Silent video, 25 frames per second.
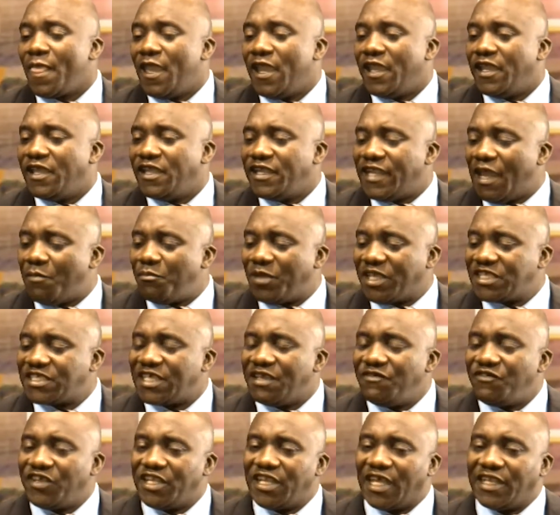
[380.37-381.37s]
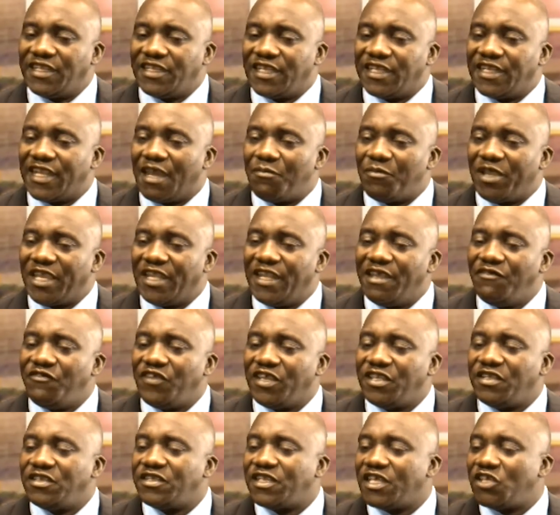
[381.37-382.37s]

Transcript: number 7 and the number 11,